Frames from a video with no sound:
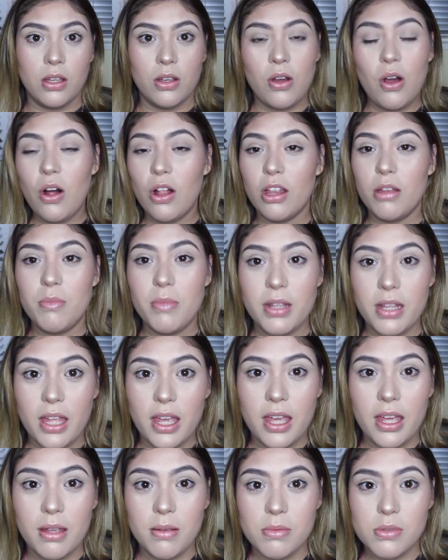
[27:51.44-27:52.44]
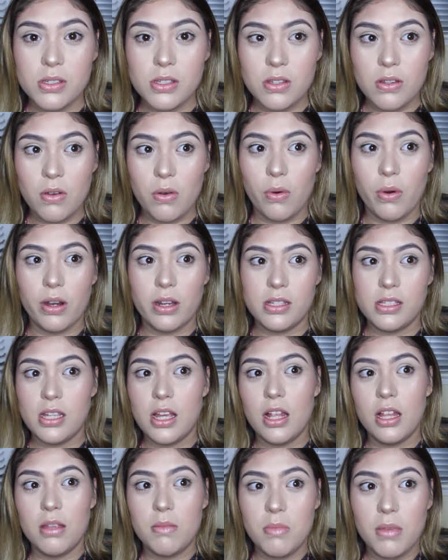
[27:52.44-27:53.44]
calling me names or
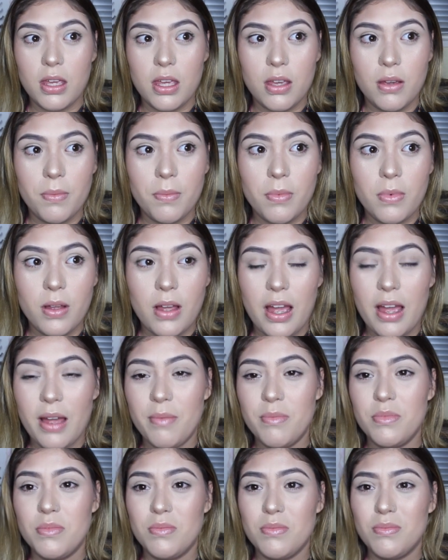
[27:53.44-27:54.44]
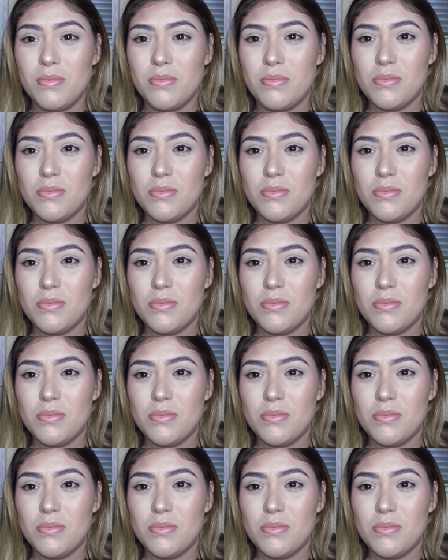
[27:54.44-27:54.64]
telling me I'm